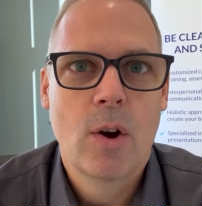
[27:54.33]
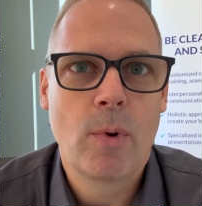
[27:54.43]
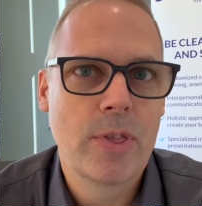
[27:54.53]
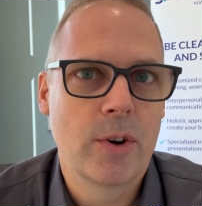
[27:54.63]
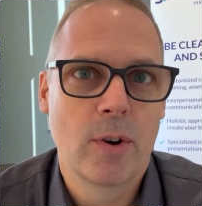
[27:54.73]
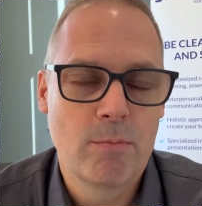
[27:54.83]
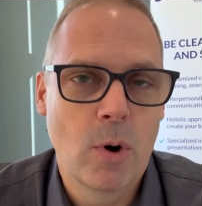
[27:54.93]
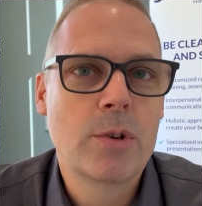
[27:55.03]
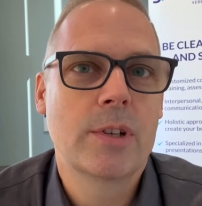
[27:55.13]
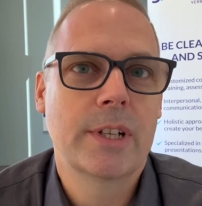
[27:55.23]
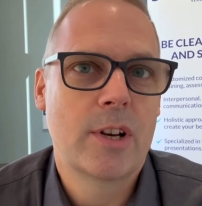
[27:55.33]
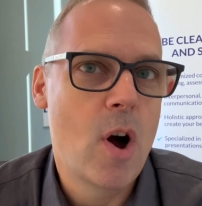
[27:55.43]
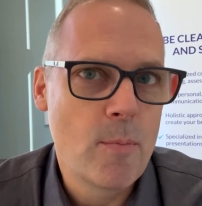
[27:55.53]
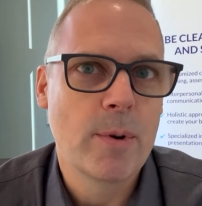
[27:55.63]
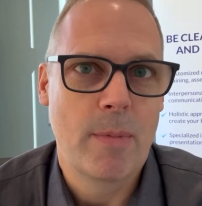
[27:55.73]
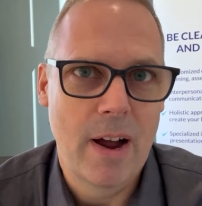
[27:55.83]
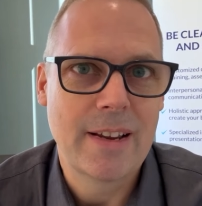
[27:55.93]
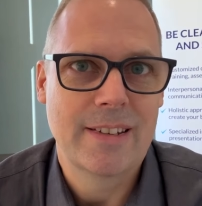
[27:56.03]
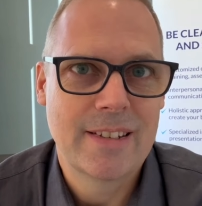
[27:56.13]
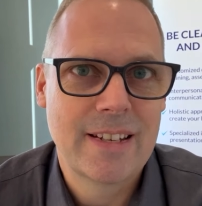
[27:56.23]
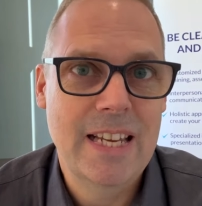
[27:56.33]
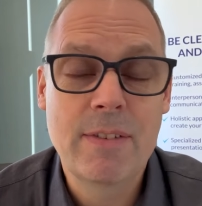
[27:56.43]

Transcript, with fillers: when they're emotionally compromised,